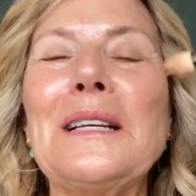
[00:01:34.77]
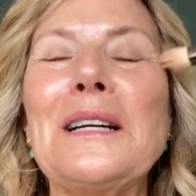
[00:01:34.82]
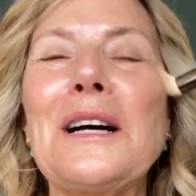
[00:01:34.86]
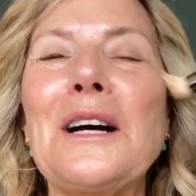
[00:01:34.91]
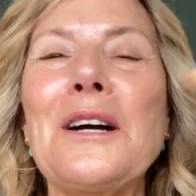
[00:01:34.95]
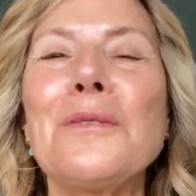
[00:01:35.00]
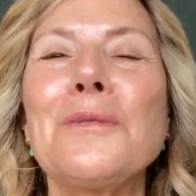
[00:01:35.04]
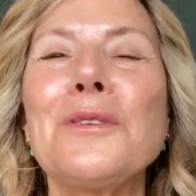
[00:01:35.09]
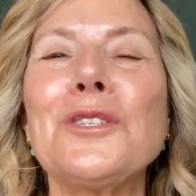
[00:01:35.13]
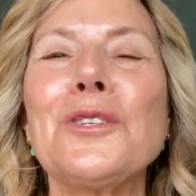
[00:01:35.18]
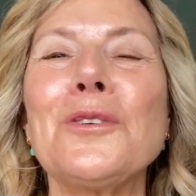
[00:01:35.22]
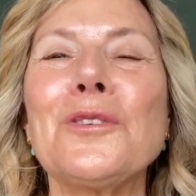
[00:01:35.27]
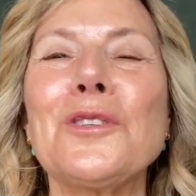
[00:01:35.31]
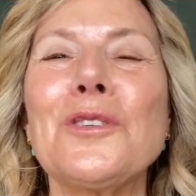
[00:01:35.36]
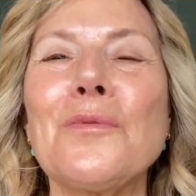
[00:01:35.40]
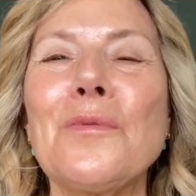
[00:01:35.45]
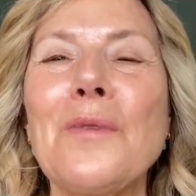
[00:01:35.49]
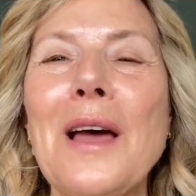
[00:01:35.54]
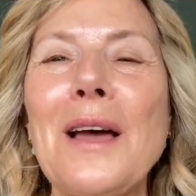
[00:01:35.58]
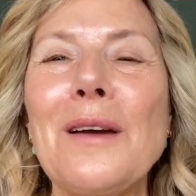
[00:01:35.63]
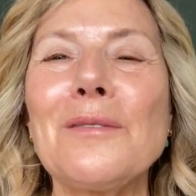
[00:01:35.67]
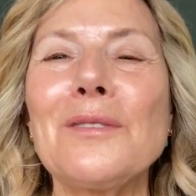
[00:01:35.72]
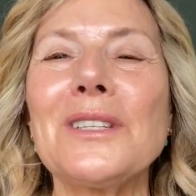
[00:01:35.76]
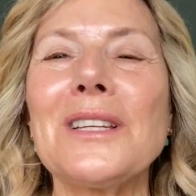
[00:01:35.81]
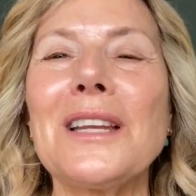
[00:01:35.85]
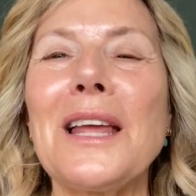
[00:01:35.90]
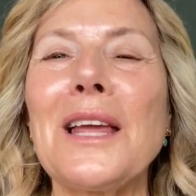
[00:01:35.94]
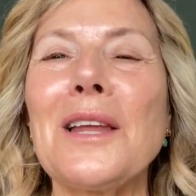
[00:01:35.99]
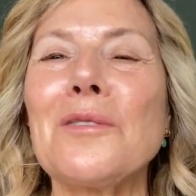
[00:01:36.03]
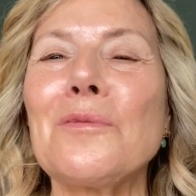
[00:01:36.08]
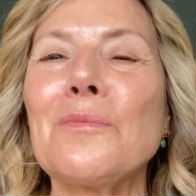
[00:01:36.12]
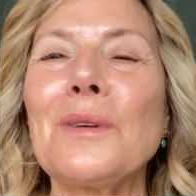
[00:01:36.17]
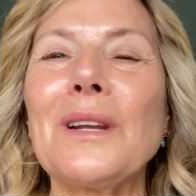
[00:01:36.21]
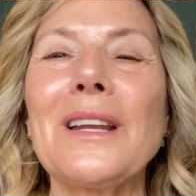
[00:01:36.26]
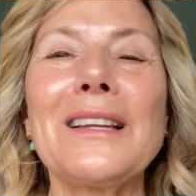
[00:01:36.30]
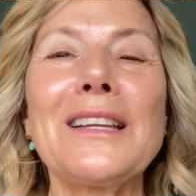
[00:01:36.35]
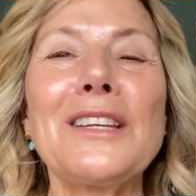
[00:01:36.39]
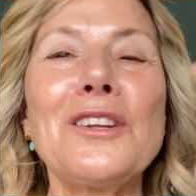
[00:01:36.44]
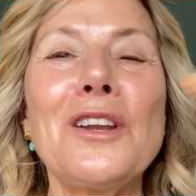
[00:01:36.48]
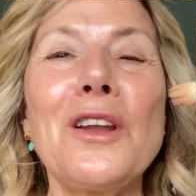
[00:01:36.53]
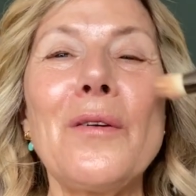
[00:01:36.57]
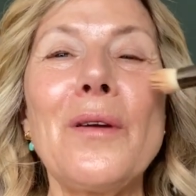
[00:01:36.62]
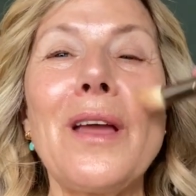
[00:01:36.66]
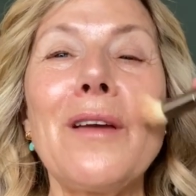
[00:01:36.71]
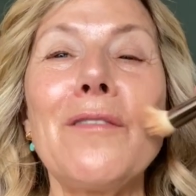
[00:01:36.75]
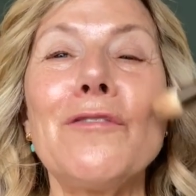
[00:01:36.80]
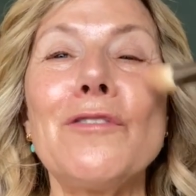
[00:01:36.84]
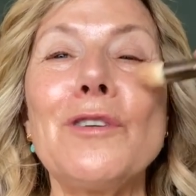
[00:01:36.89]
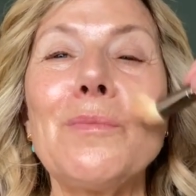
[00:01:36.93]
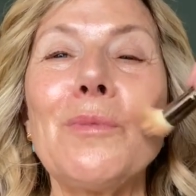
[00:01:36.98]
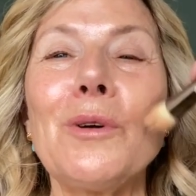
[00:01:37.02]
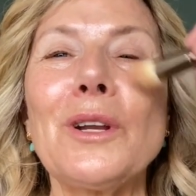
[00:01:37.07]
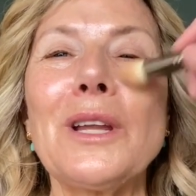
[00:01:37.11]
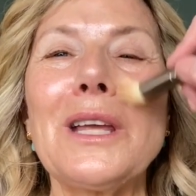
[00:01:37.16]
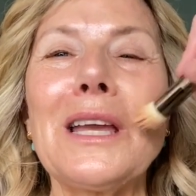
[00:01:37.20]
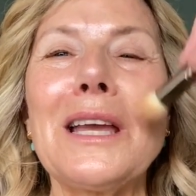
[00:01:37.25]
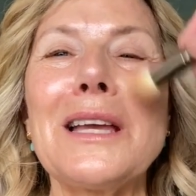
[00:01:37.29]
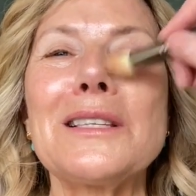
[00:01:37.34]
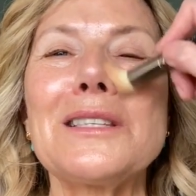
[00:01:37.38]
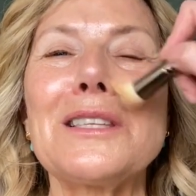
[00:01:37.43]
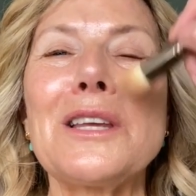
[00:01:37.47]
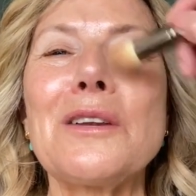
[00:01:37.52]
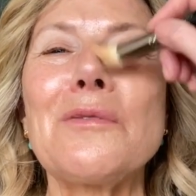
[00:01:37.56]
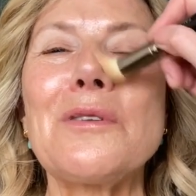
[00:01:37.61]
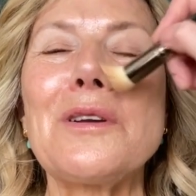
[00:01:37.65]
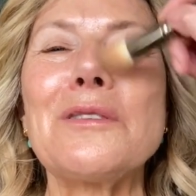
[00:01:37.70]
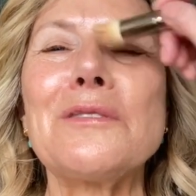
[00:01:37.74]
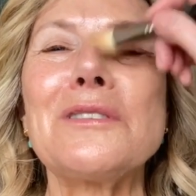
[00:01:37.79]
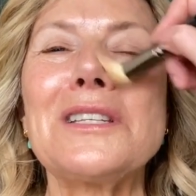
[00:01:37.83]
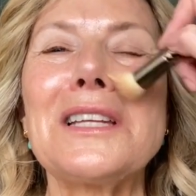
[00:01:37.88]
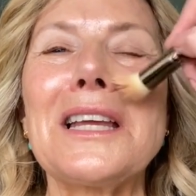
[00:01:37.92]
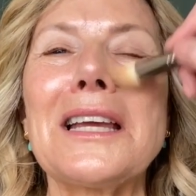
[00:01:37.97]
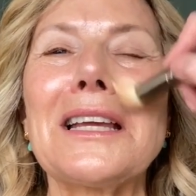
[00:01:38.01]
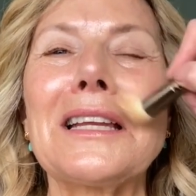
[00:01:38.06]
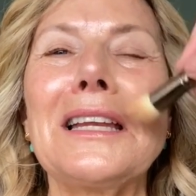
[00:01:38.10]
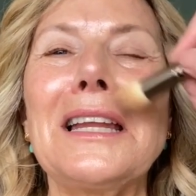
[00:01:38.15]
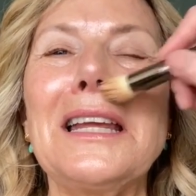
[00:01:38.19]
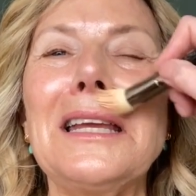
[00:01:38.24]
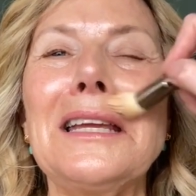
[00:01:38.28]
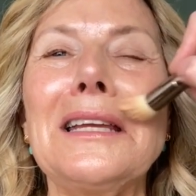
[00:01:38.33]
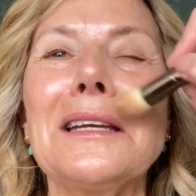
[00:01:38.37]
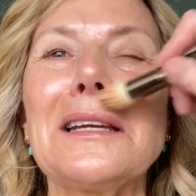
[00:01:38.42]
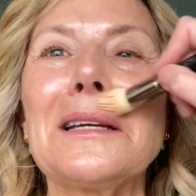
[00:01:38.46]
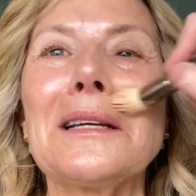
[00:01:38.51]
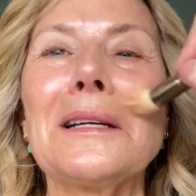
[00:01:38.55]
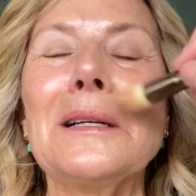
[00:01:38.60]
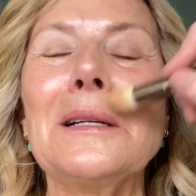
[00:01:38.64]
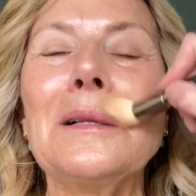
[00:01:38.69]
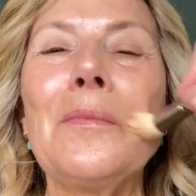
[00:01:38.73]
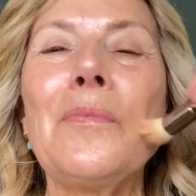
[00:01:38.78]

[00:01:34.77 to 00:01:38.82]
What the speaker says: I always use the rounded end, but you know, everybody has their own technique.